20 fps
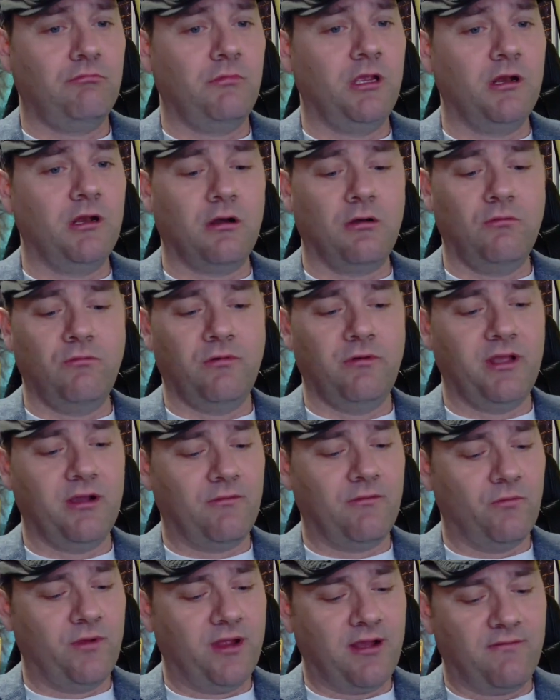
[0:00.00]

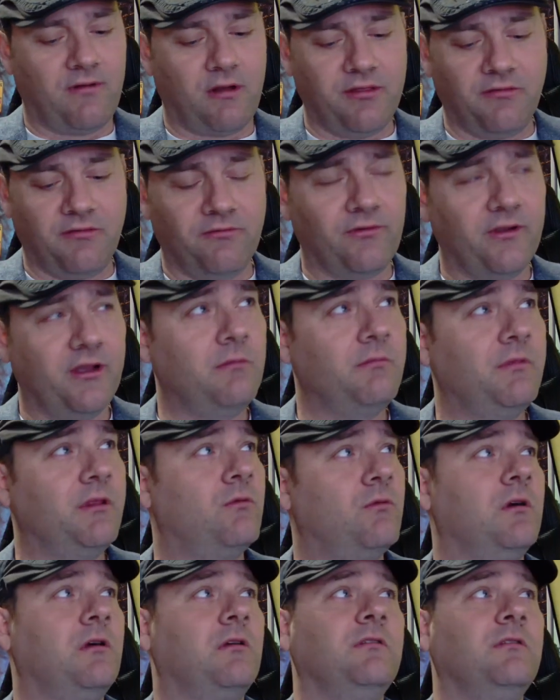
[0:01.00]
We have all the freedom in
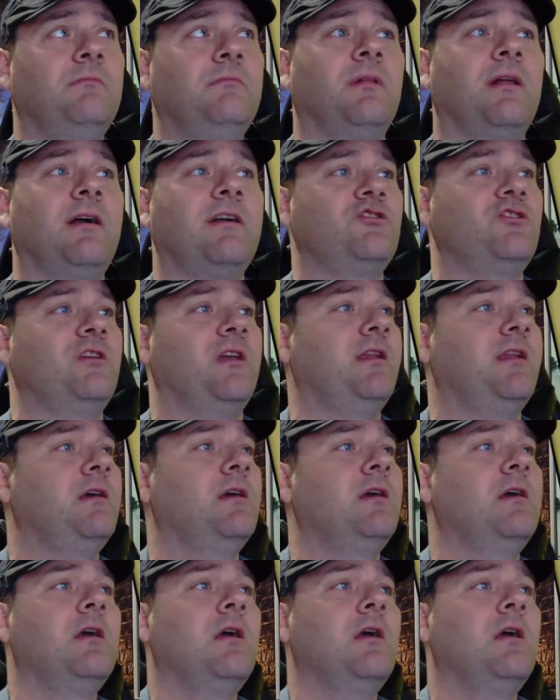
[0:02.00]
the world in blockchain,